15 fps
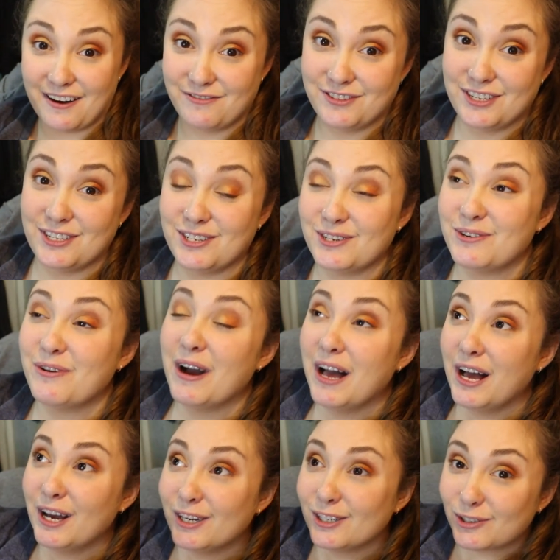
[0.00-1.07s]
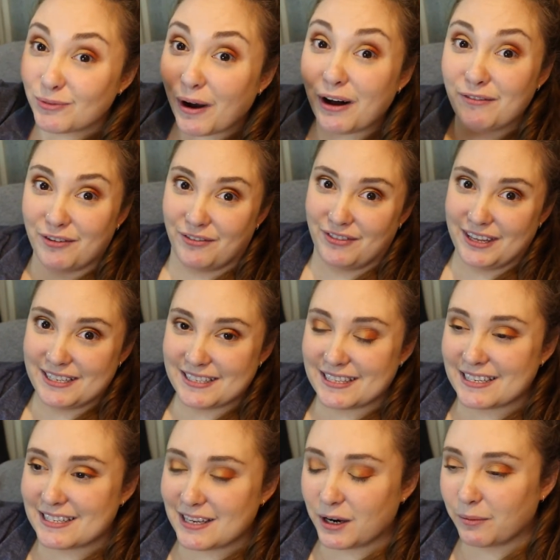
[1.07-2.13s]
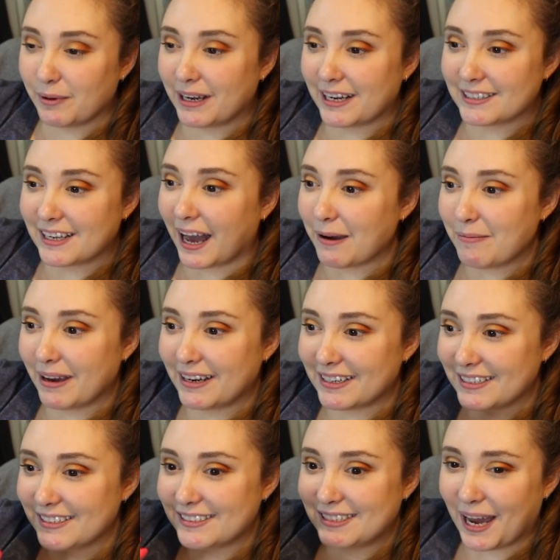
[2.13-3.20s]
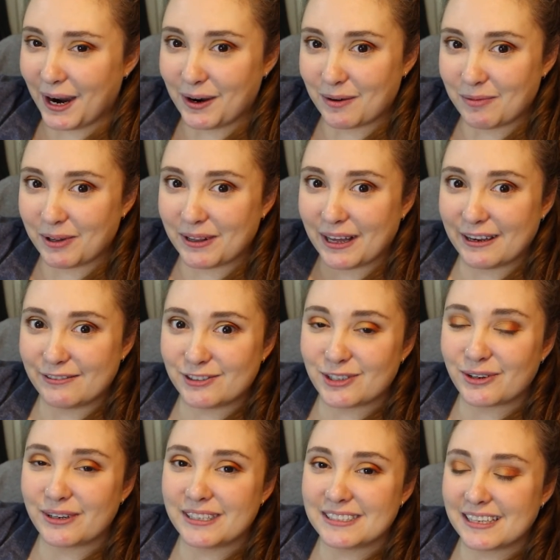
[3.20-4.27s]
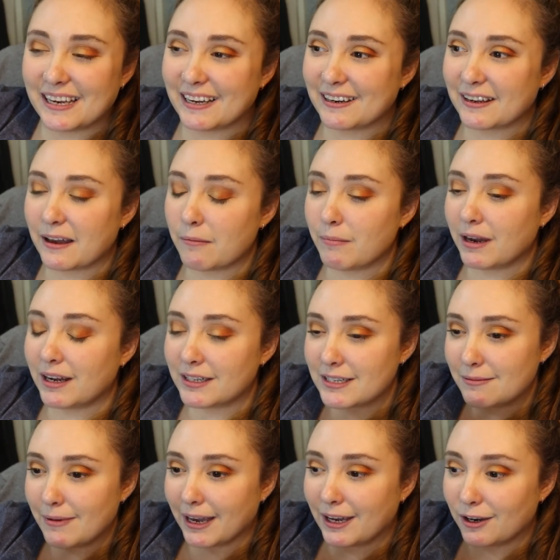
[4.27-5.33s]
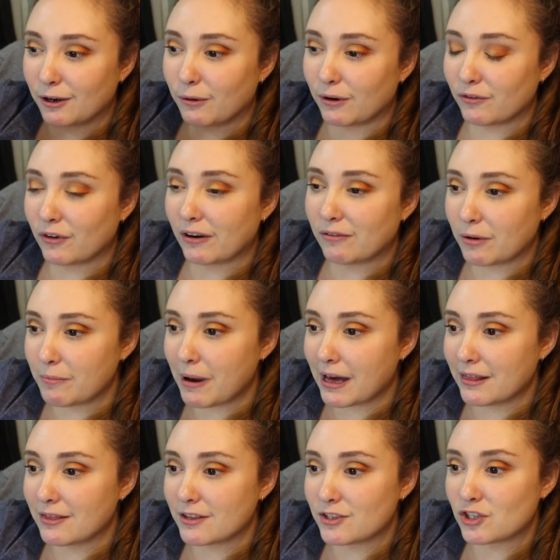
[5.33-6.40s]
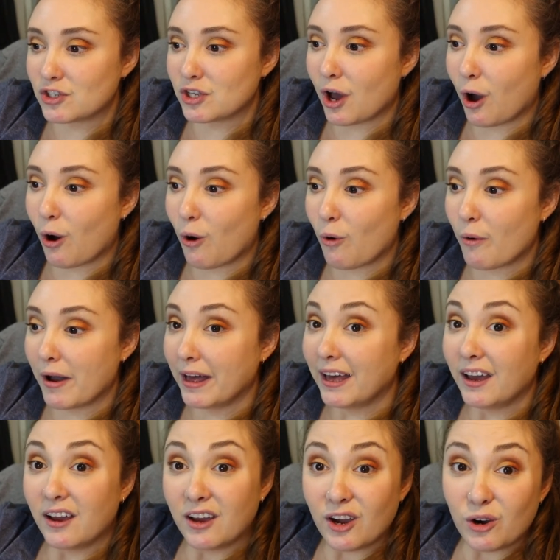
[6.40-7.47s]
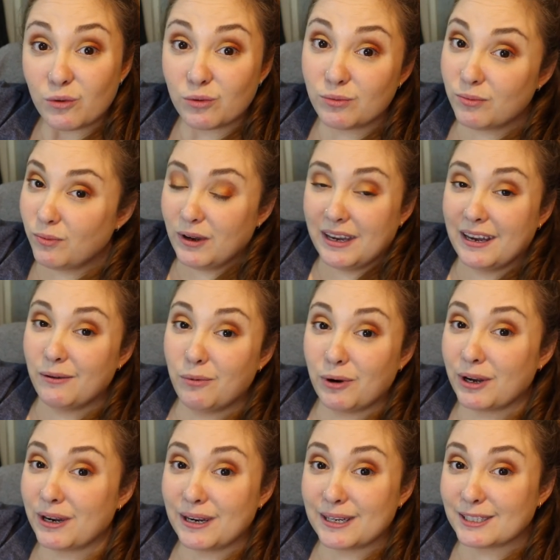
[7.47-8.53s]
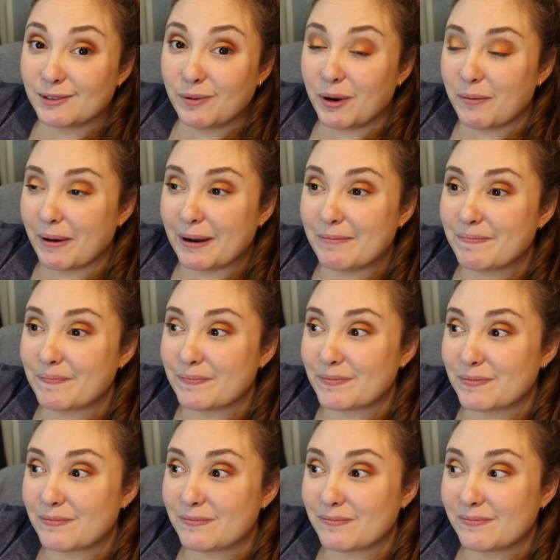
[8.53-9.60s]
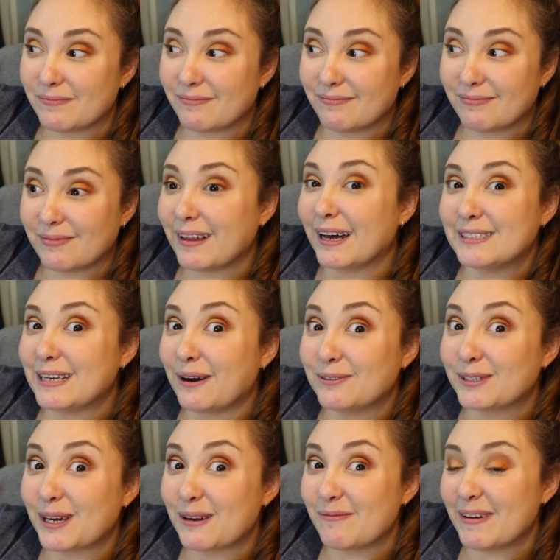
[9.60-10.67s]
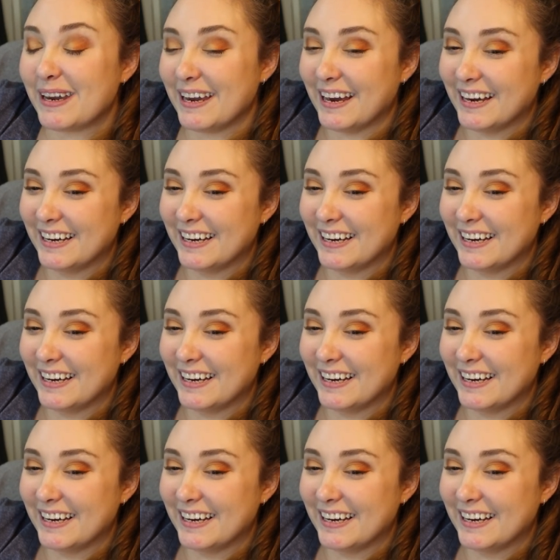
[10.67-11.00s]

have to do 12 of these this year because I made a terrible life choice in committing to make a new one for every month. So we, we're going to experiment. That's how it's going to be.